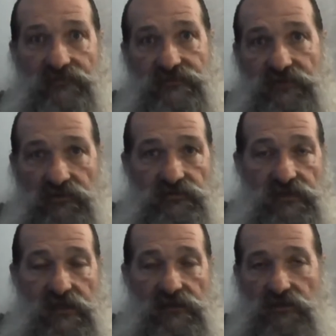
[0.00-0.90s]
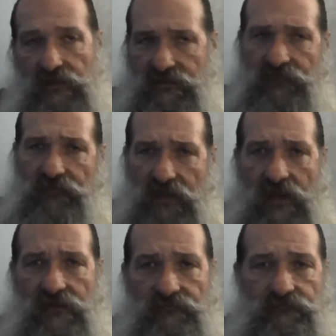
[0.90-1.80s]
the surgery. Got to drink a different
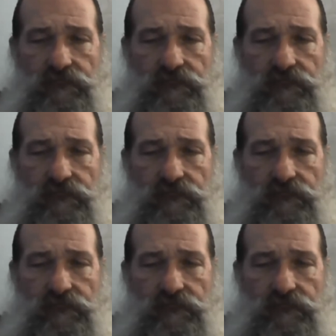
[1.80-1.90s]
kind of